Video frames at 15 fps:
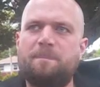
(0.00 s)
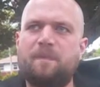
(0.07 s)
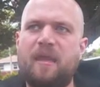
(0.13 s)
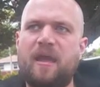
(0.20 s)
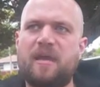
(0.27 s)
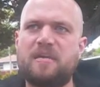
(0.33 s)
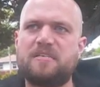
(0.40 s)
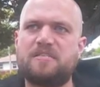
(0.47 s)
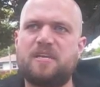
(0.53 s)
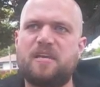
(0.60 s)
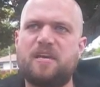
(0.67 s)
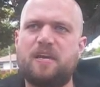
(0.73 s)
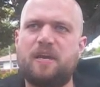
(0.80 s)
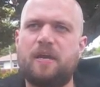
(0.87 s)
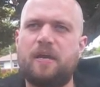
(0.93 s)
as
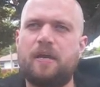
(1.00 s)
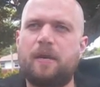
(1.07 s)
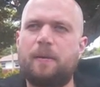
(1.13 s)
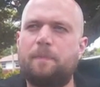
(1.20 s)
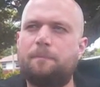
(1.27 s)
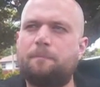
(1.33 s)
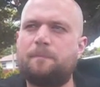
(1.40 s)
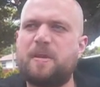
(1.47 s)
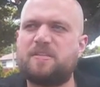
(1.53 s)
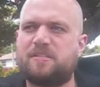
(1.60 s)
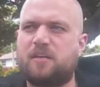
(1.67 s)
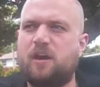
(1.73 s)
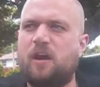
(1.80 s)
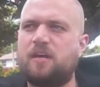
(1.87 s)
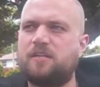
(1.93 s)
a
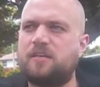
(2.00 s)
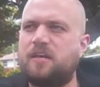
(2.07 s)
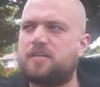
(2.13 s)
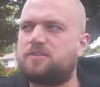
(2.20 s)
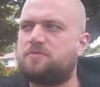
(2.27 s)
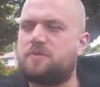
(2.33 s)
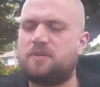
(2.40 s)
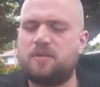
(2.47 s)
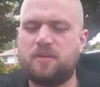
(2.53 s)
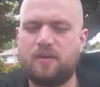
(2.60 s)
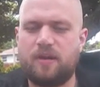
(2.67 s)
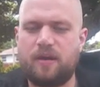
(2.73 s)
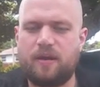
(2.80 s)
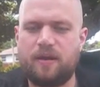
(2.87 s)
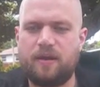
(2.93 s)
context within
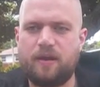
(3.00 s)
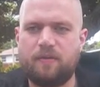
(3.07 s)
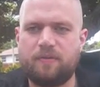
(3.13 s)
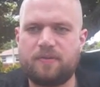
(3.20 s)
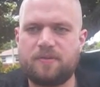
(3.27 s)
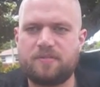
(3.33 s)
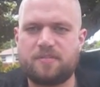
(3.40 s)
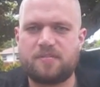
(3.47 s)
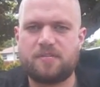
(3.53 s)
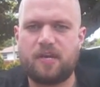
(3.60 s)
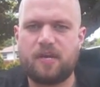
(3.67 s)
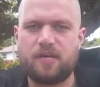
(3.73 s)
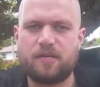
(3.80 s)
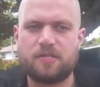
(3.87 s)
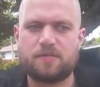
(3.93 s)

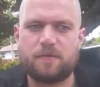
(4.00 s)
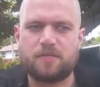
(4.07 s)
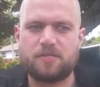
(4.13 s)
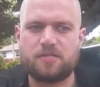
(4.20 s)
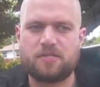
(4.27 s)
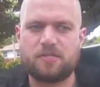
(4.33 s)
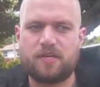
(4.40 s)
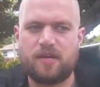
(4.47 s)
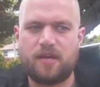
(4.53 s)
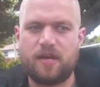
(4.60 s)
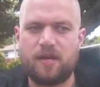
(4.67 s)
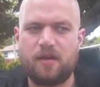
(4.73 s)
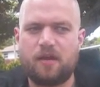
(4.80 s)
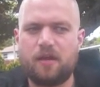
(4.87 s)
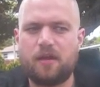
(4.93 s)
society, especially today,